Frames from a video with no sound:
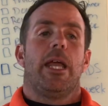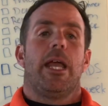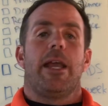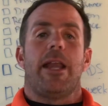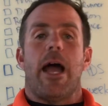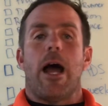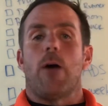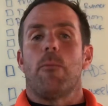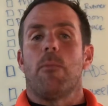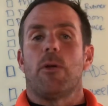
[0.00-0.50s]

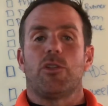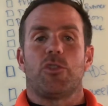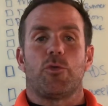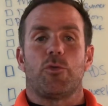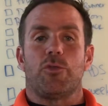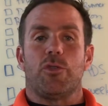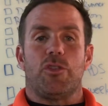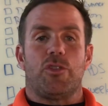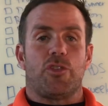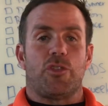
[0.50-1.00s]
and how much
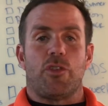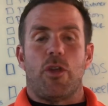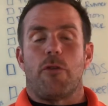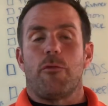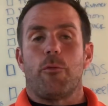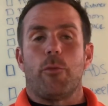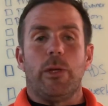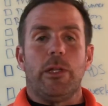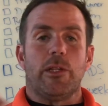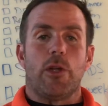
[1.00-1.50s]

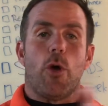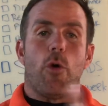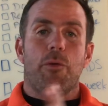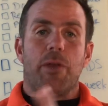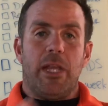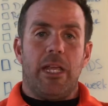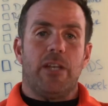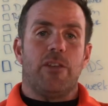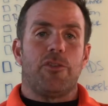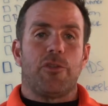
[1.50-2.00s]
stuff we
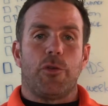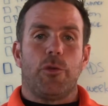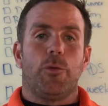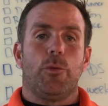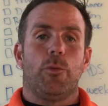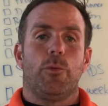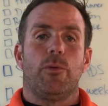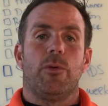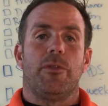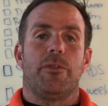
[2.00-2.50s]
load
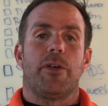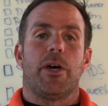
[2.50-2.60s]
into